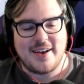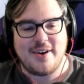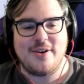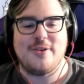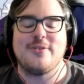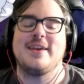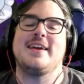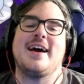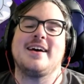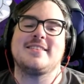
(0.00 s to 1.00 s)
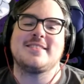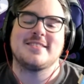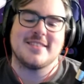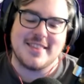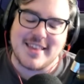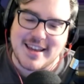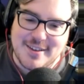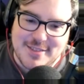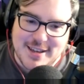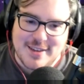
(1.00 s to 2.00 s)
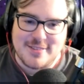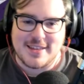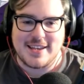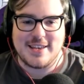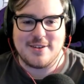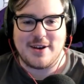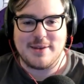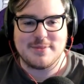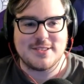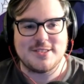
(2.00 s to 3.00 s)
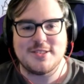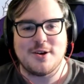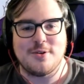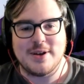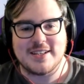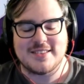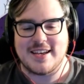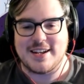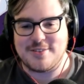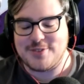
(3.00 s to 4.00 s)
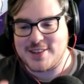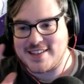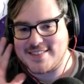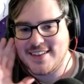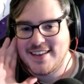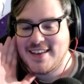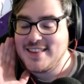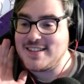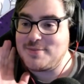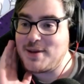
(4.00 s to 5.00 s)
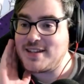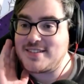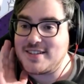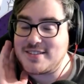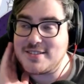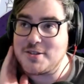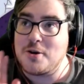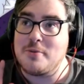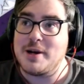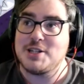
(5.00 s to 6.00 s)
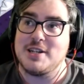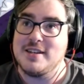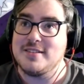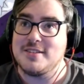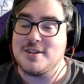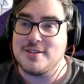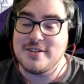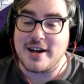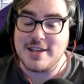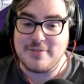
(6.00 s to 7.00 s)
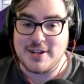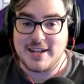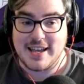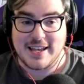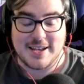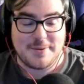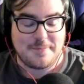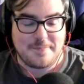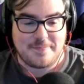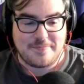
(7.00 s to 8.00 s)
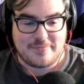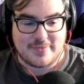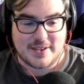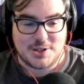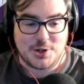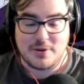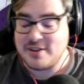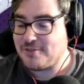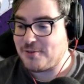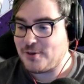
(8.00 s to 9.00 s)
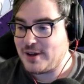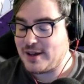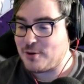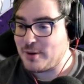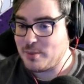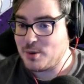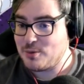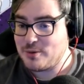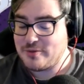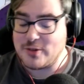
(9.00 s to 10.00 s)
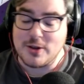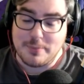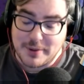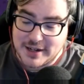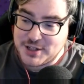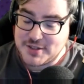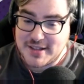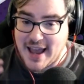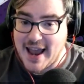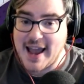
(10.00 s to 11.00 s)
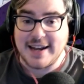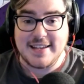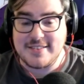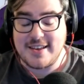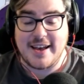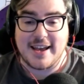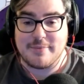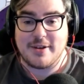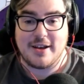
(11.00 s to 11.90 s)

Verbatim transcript: Oh, yes. Thank you. I'm so excited for this. This makes it so much easier. Not even like during free equipment removal, but just any time.